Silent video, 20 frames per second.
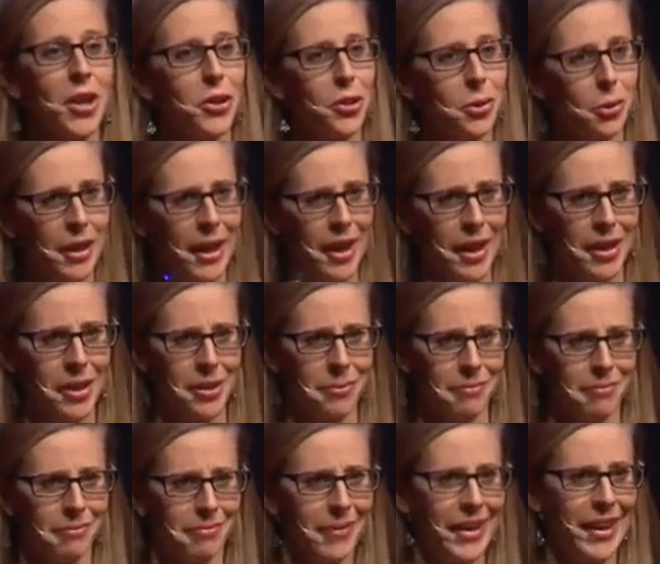You and I
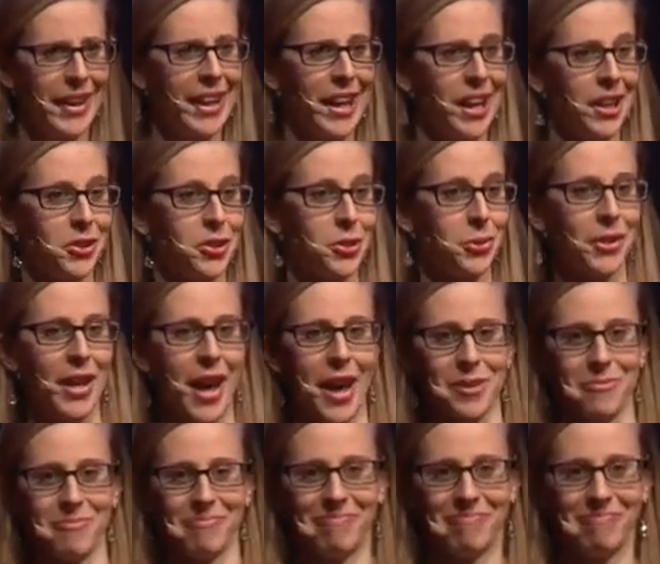can't do that.